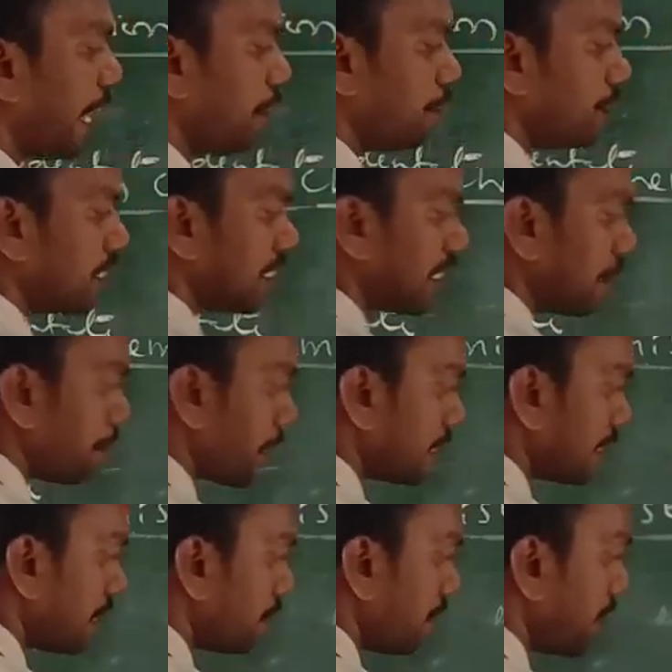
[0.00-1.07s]
which is
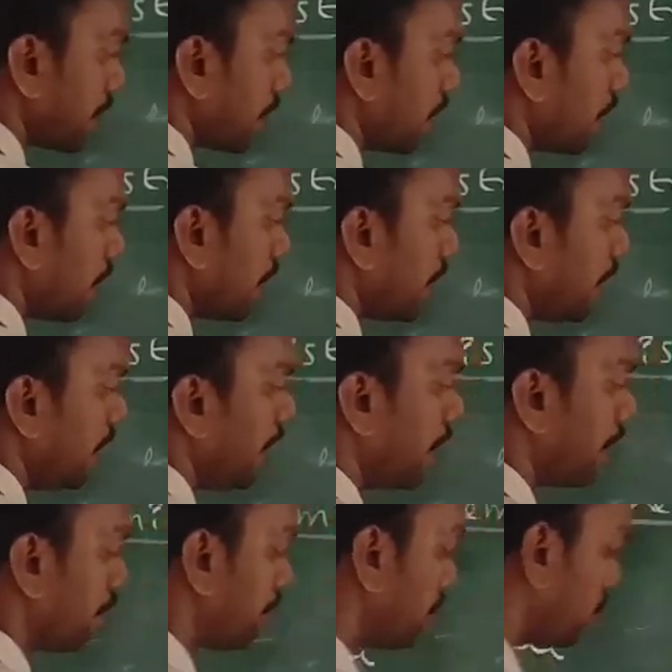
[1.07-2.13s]
represented by the
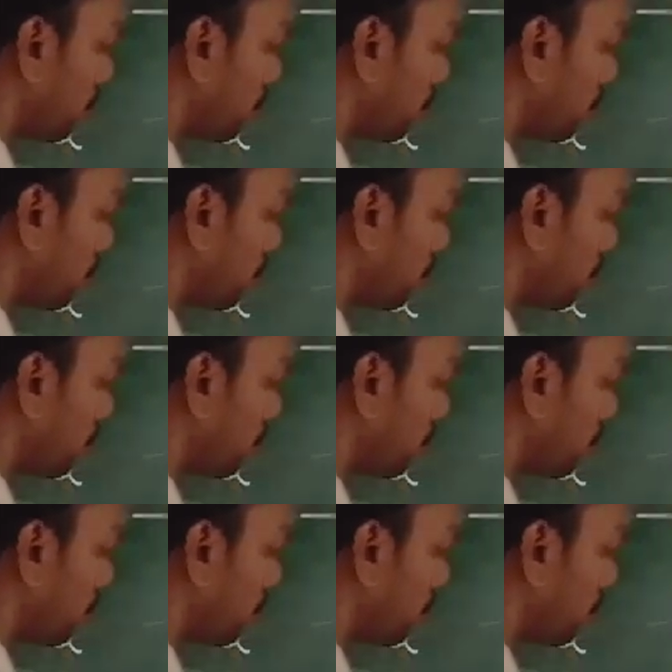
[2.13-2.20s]
En.